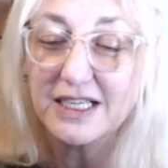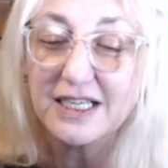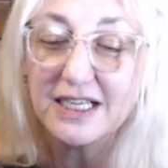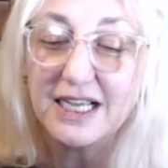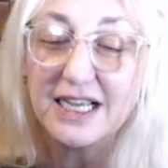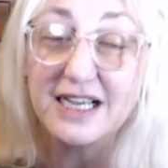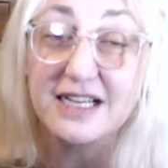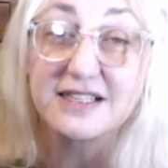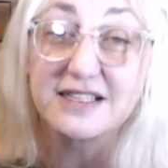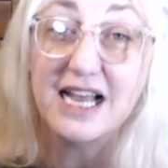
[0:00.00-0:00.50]

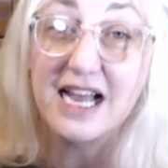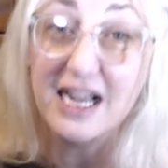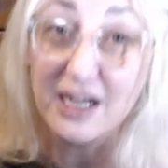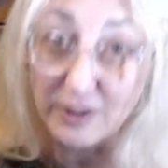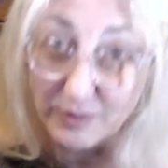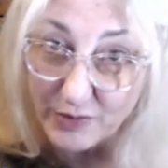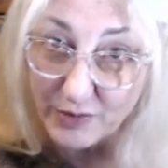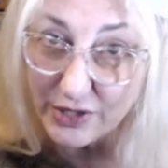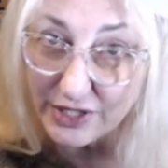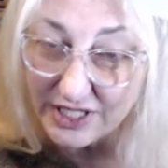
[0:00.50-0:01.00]
as I'll
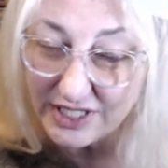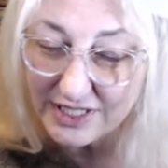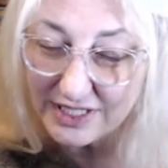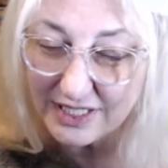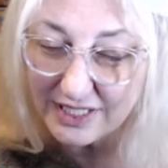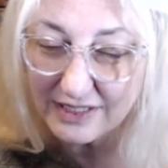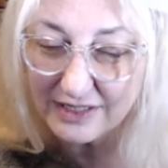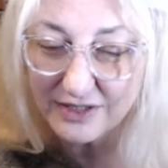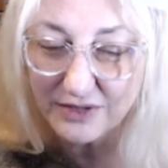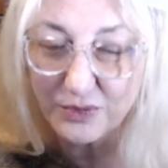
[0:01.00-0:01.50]
put it,
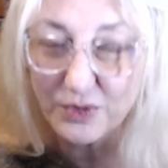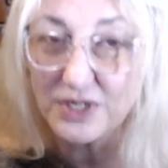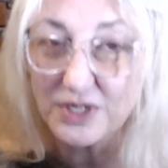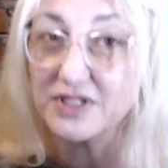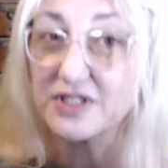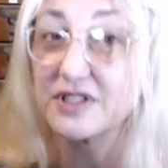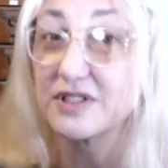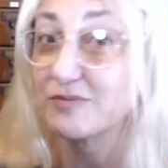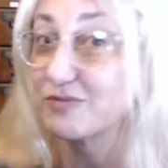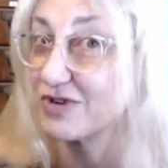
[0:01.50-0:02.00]

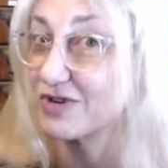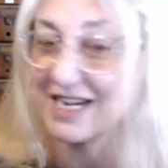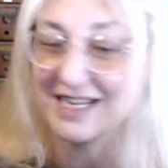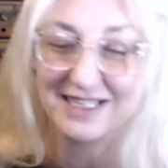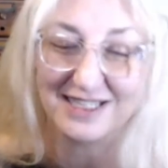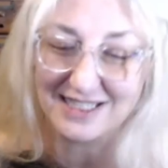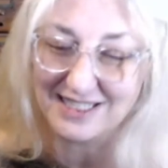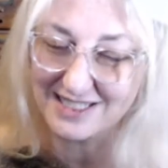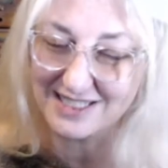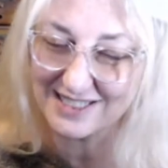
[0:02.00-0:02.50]
was
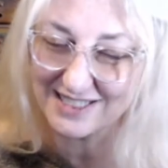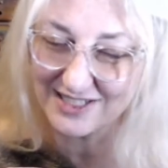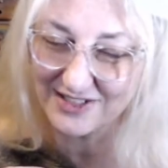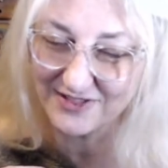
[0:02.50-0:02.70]
priceless.